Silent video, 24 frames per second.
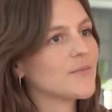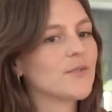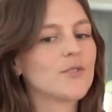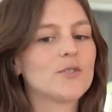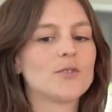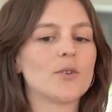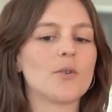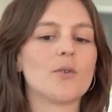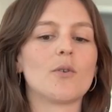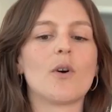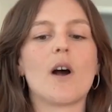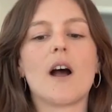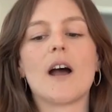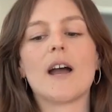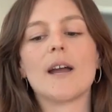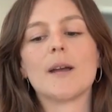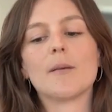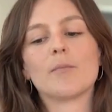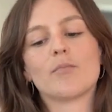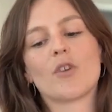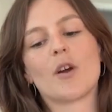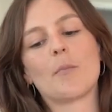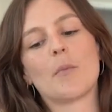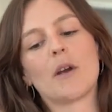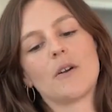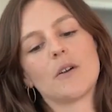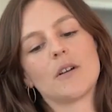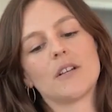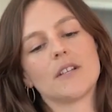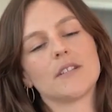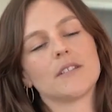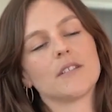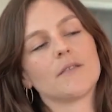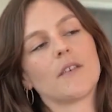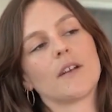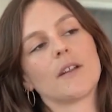so I am primarily
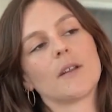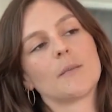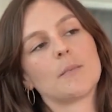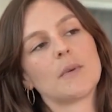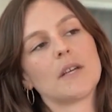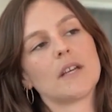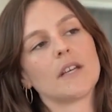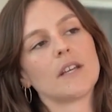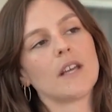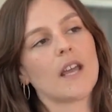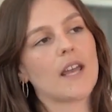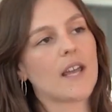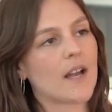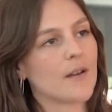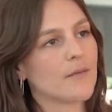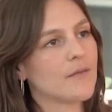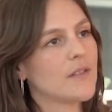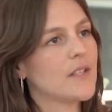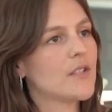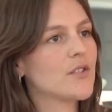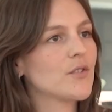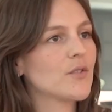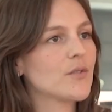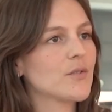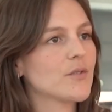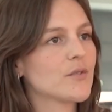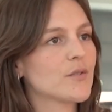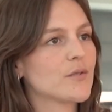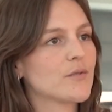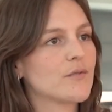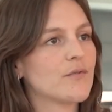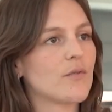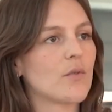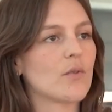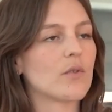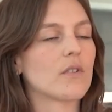developing AI features
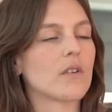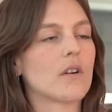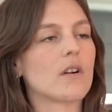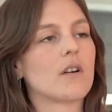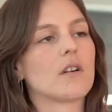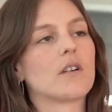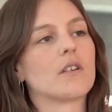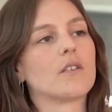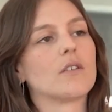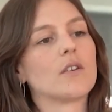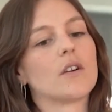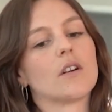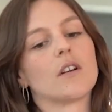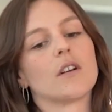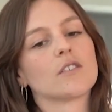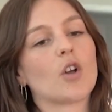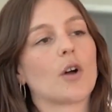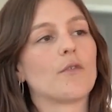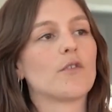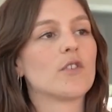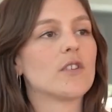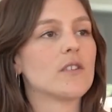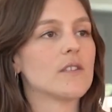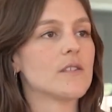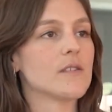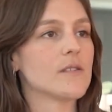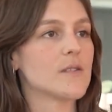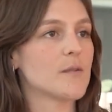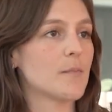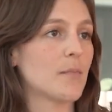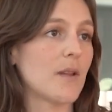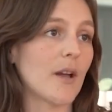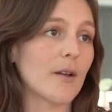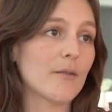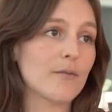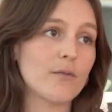for our governance
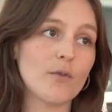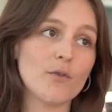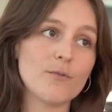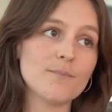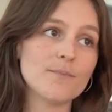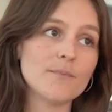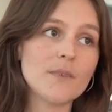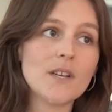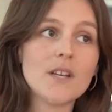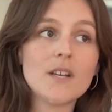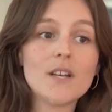platform.